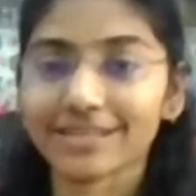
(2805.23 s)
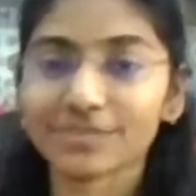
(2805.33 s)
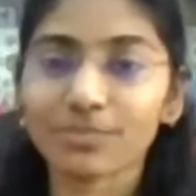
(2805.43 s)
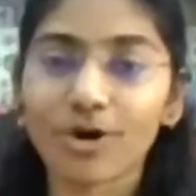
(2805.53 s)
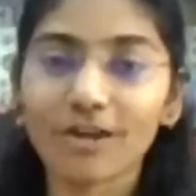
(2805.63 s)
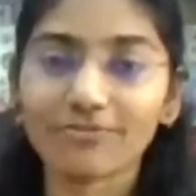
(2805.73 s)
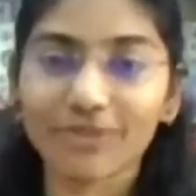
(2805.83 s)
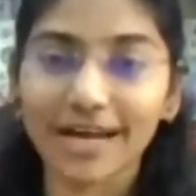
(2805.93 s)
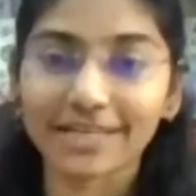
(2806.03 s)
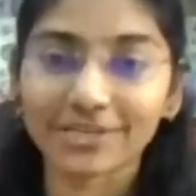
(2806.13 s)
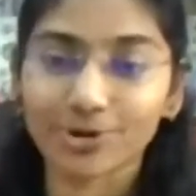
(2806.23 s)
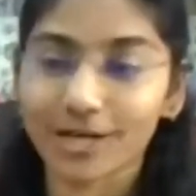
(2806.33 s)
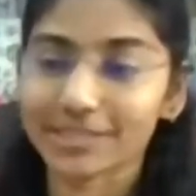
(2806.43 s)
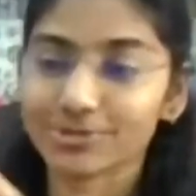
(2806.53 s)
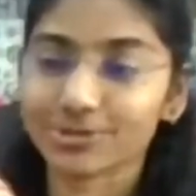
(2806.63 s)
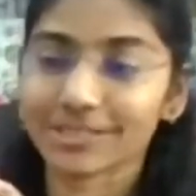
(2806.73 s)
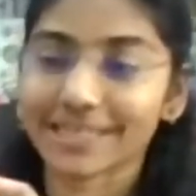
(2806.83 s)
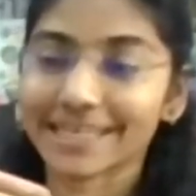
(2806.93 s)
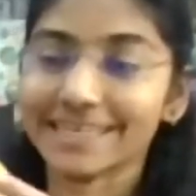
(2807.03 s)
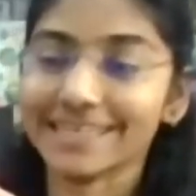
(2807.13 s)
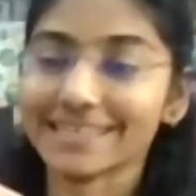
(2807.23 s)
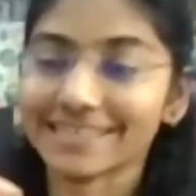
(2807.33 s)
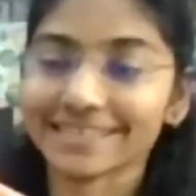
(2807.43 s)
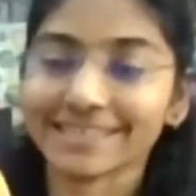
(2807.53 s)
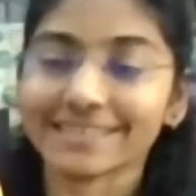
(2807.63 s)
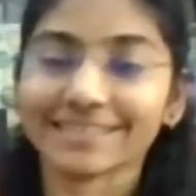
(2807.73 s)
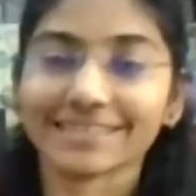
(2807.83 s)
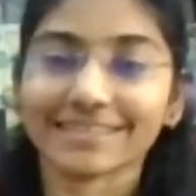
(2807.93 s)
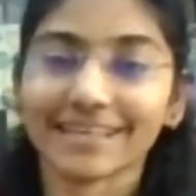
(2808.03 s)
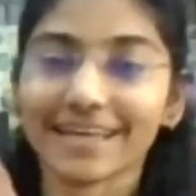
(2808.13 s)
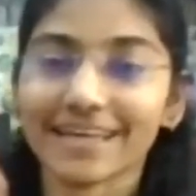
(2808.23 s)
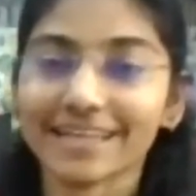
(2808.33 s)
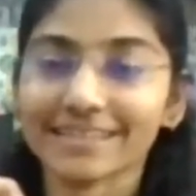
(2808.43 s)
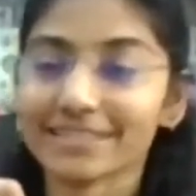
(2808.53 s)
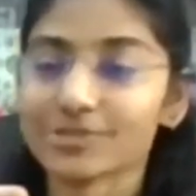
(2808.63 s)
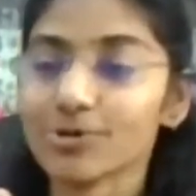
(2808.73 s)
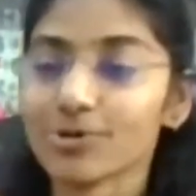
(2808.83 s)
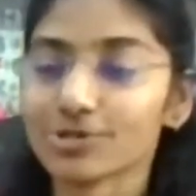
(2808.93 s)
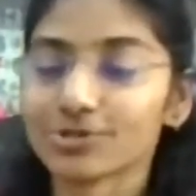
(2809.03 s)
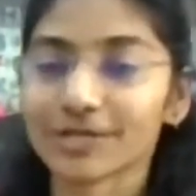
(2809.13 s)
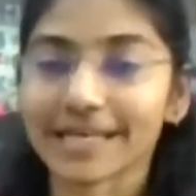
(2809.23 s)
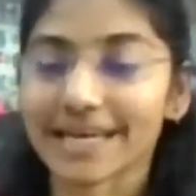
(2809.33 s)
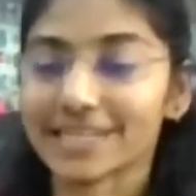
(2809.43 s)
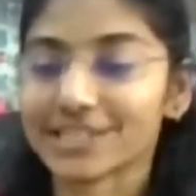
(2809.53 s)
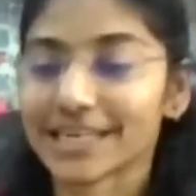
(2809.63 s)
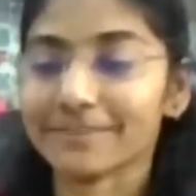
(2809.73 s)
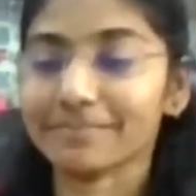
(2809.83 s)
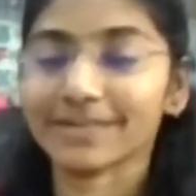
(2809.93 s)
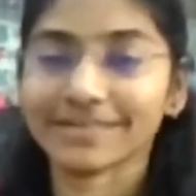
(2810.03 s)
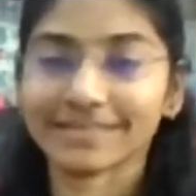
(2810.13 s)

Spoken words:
Small fun toy to your kid. Again, this goes to an egg shape.